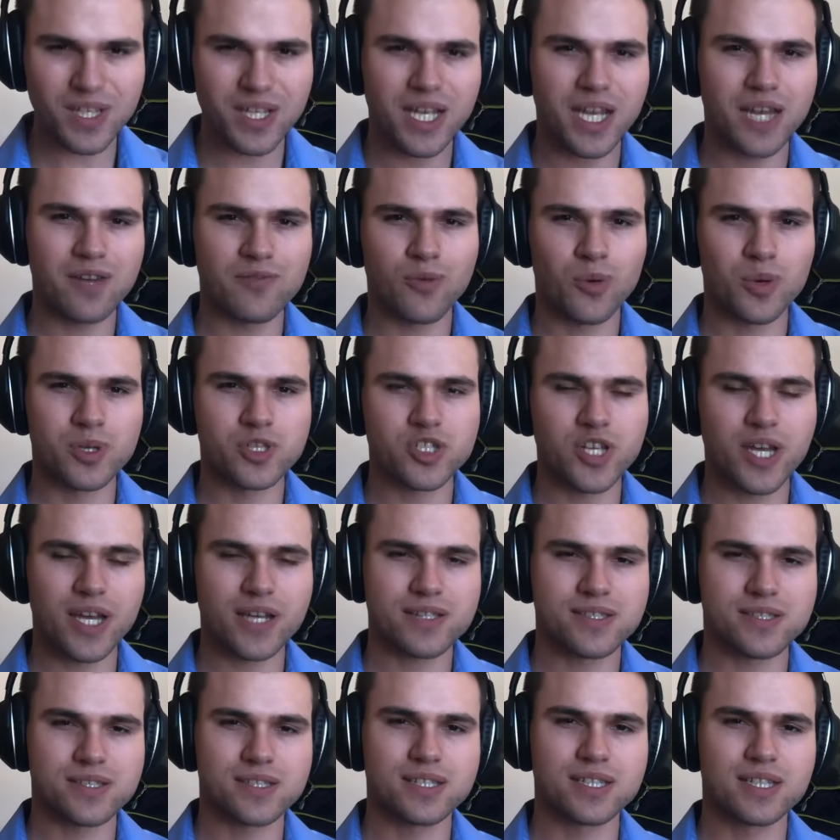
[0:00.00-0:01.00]
at Fort
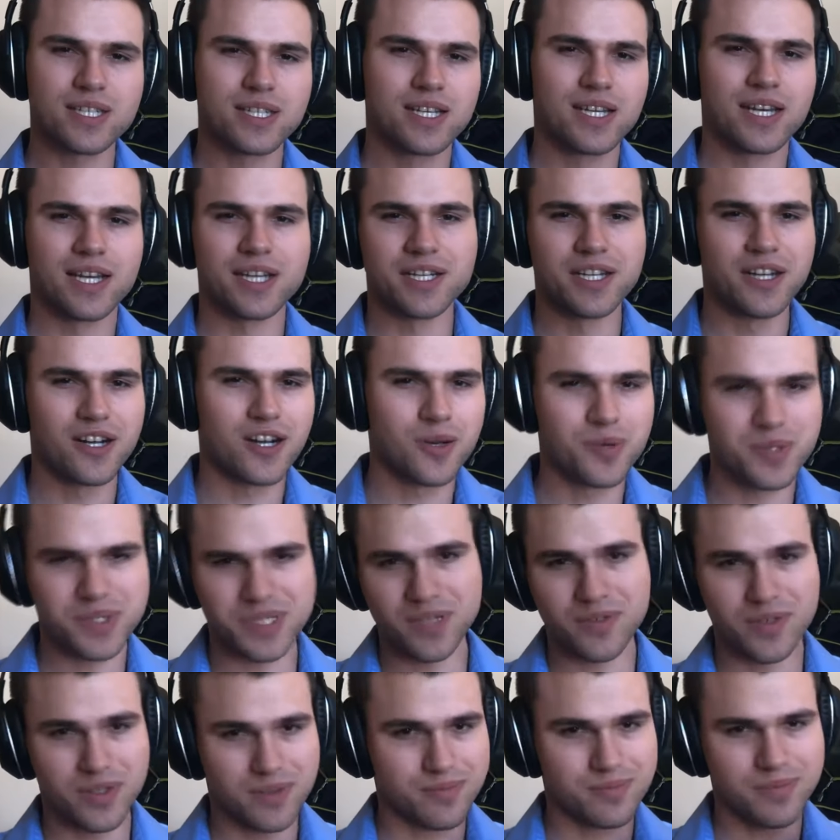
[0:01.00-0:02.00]
Jackson. And here it was
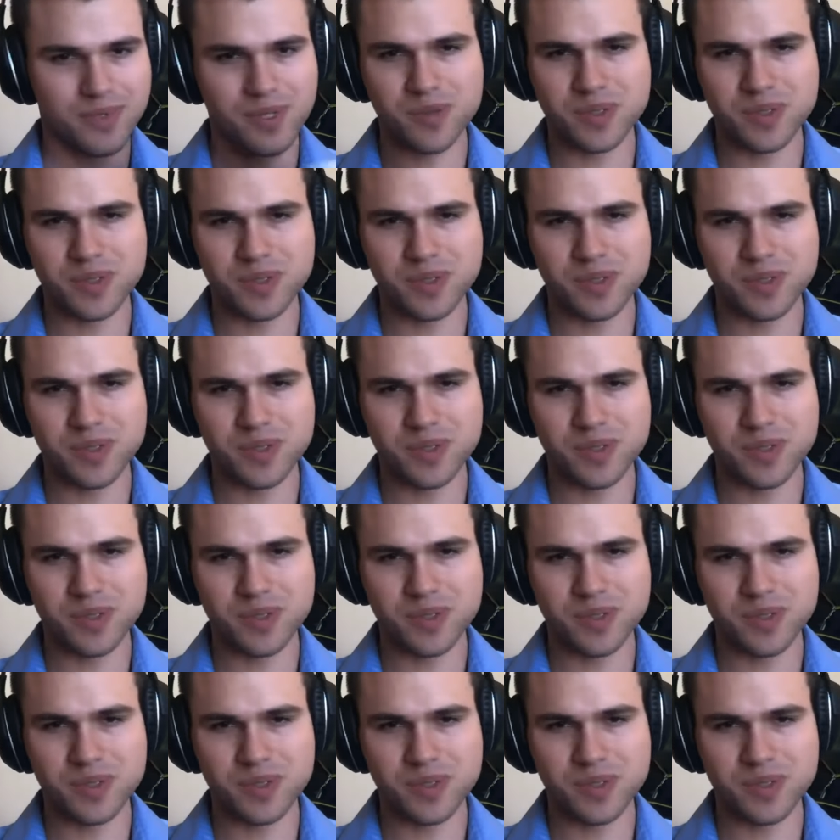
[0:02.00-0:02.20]
even